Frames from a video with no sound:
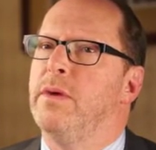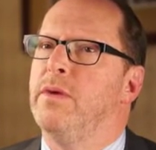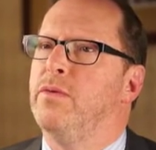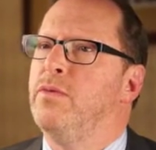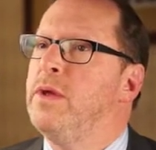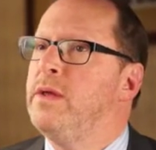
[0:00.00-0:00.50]

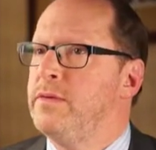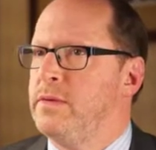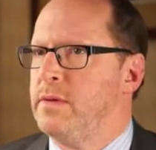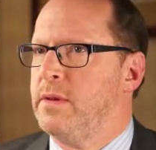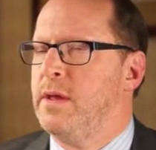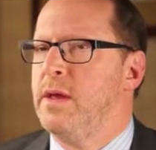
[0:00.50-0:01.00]
reason,
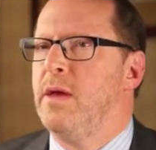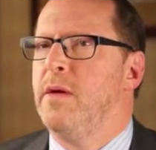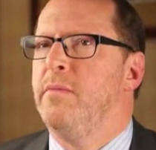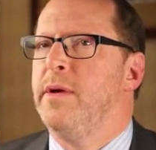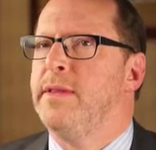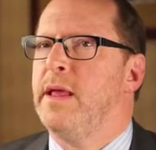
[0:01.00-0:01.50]

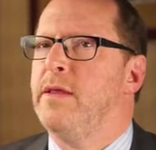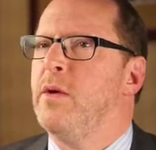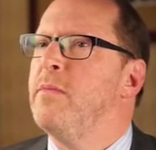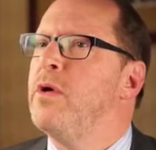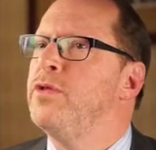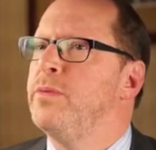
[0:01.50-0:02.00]
but that there are
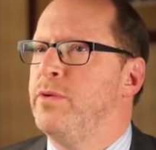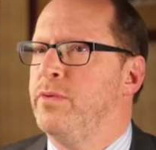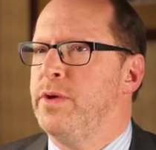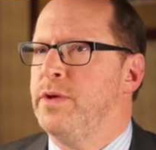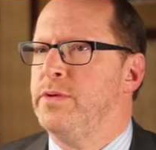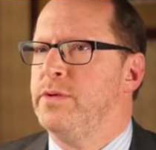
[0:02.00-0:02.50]
multiple
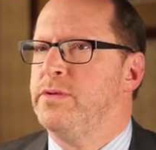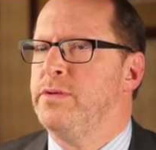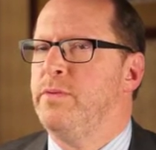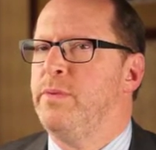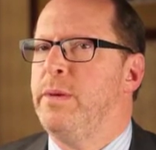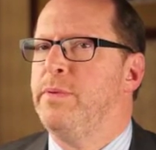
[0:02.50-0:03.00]
reasons.
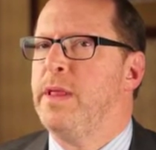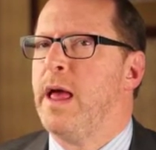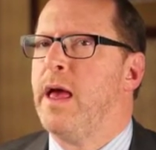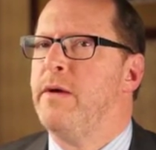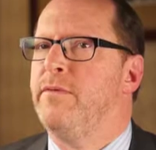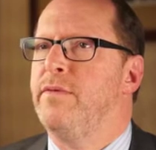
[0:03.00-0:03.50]
People
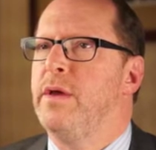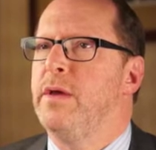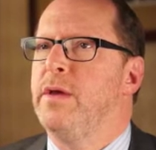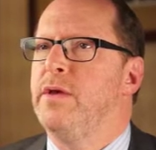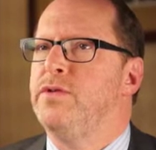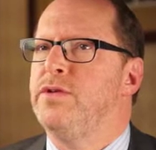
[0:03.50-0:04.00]
have
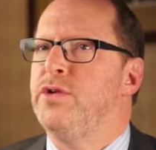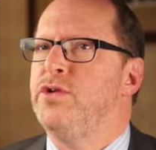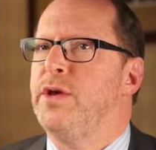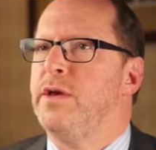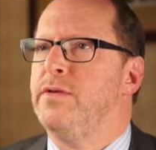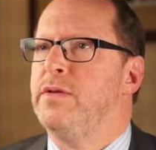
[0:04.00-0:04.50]

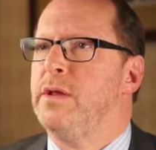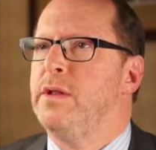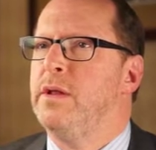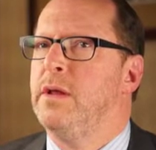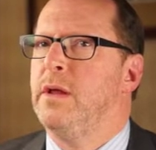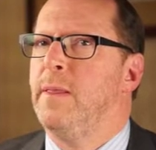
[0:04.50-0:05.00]
suggested,
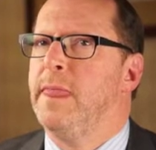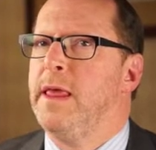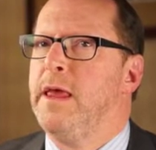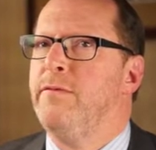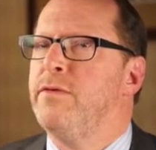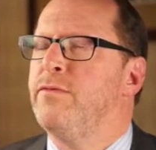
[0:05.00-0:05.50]

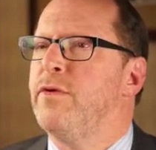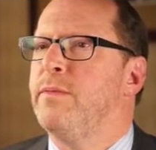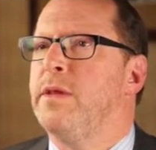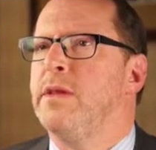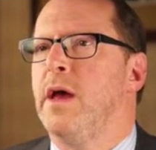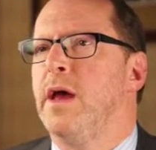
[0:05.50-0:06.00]
even from
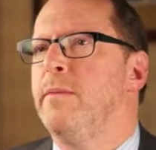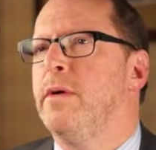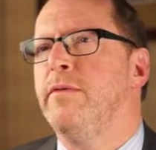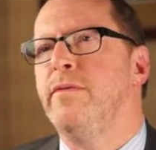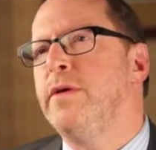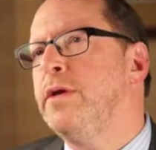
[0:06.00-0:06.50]
the time
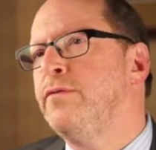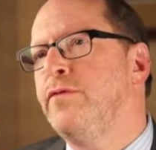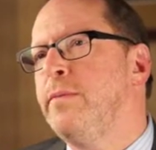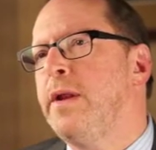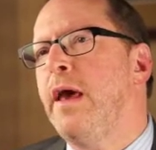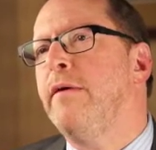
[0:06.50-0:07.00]
of,
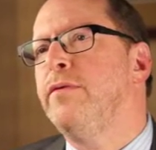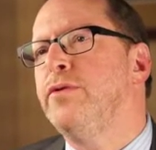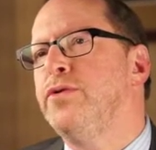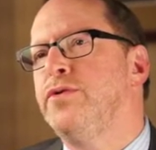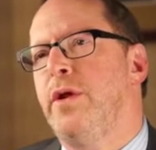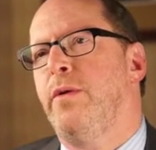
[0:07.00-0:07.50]
from an
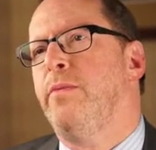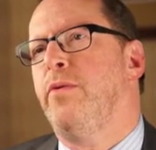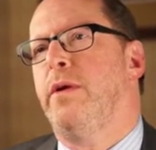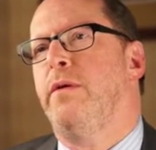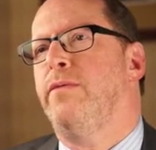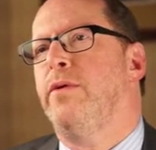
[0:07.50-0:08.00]
evolutionary
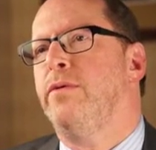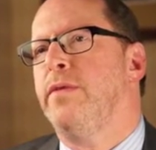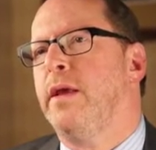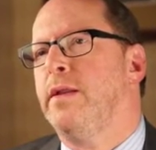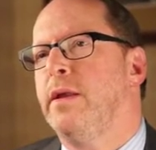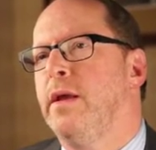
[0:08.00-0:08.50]
point of view,
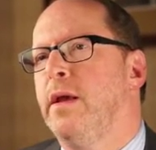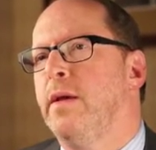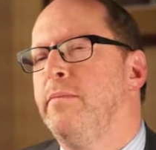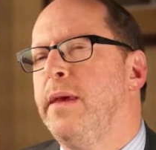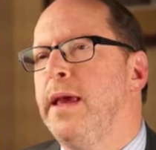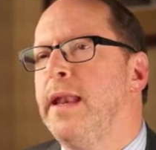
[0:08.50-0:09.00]
that
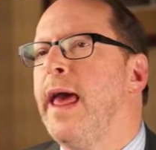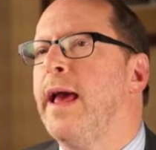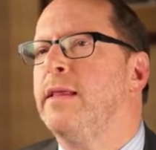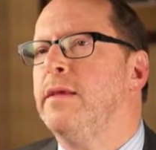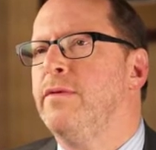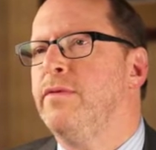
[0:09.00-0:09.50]
being
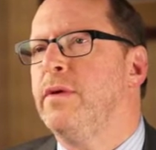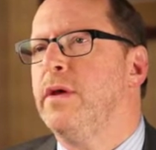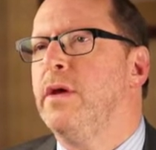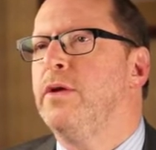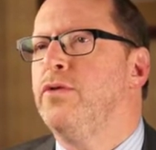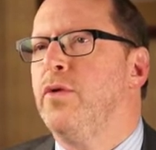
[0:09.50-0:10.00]
inactive
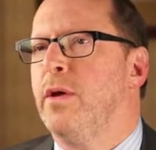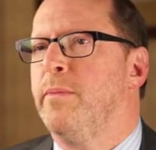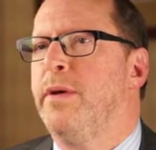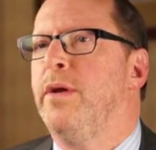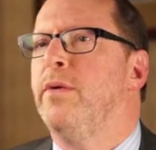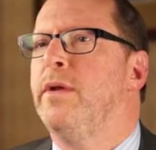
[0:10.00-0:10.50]
during a
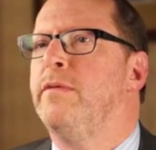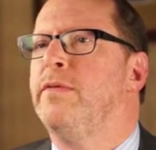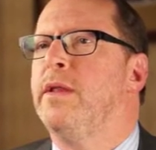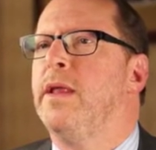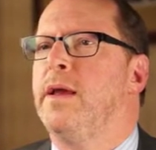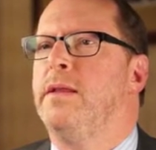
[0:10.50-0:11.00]
period of the
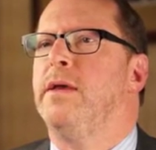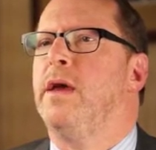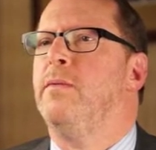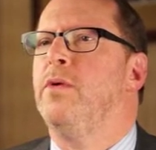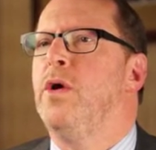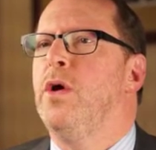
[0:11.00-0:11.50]

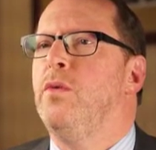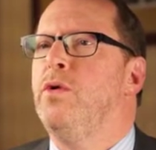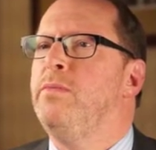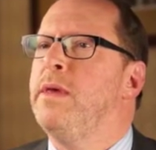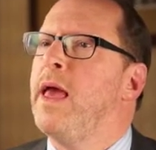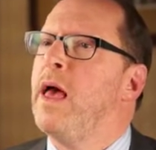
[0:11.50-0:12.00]
nighttime
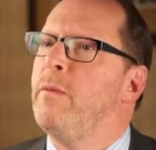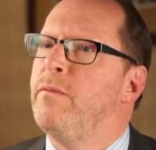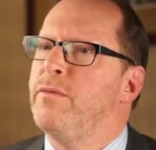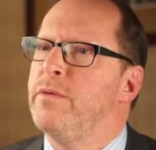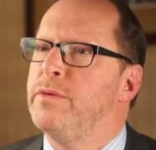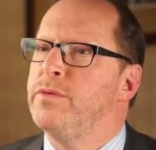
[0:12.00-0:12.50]
would be
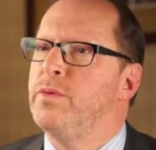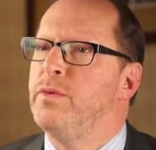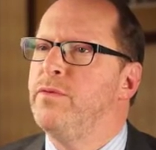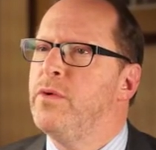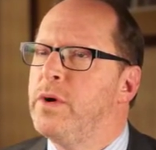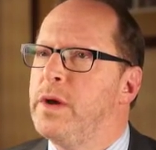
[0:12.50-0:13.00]
helpful to
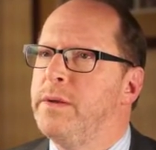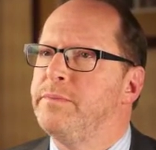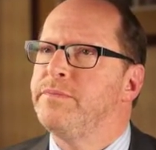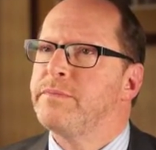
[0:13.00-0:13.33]
avoid